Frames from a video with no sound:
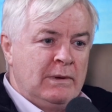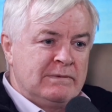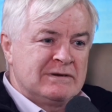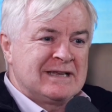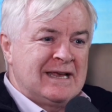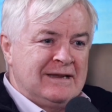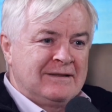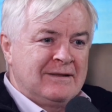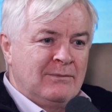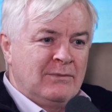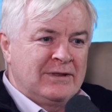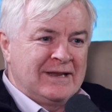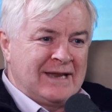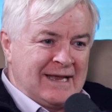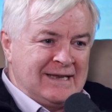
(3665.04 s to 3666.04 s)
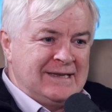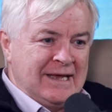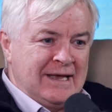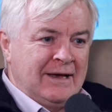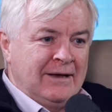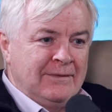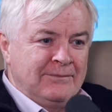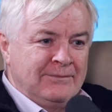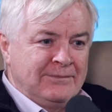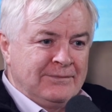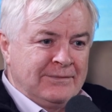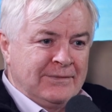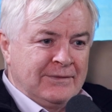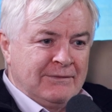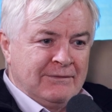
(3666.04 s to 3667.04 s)
we presented them with an idea.
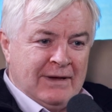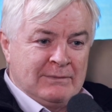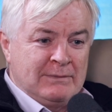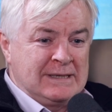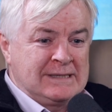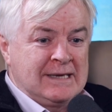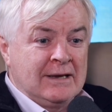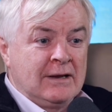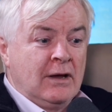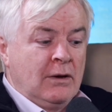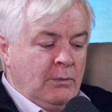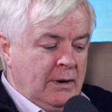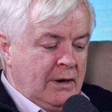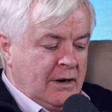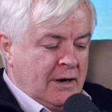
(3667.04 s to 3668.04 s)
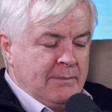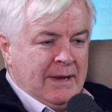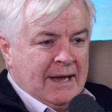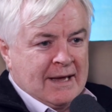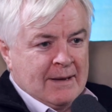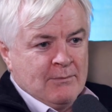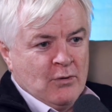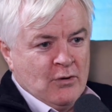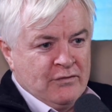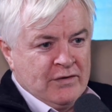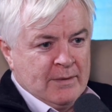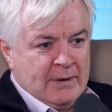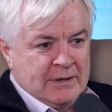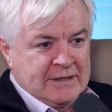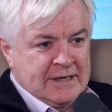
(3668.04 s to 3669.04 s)
Yeah. Right. We said, we're going to make a
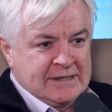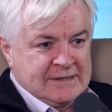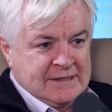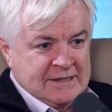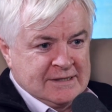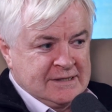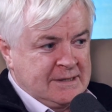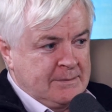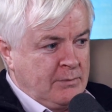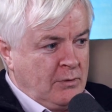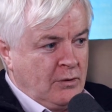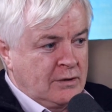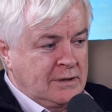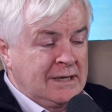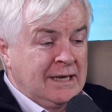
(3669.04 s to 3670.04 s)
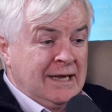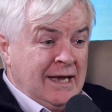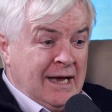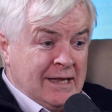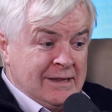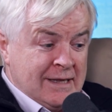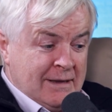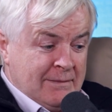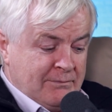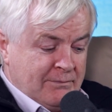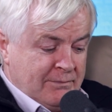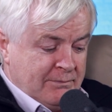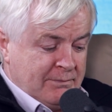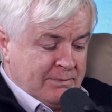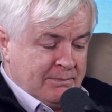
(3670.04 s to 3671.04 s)
movie about this. This is important. And they
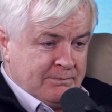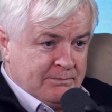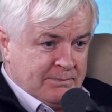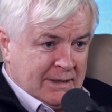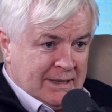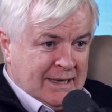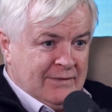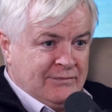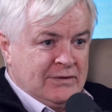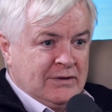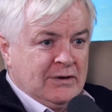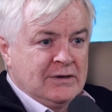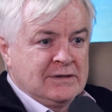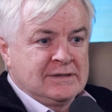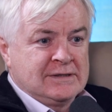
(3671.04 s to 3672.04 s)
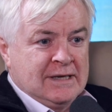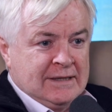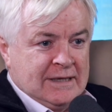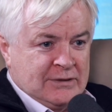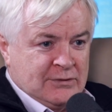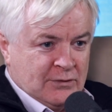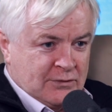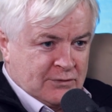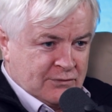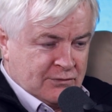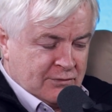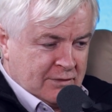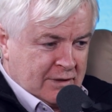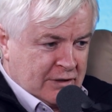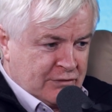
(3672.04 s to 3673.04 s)
believed in us and they took
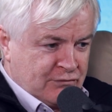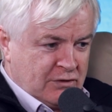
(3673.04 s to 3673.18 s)
they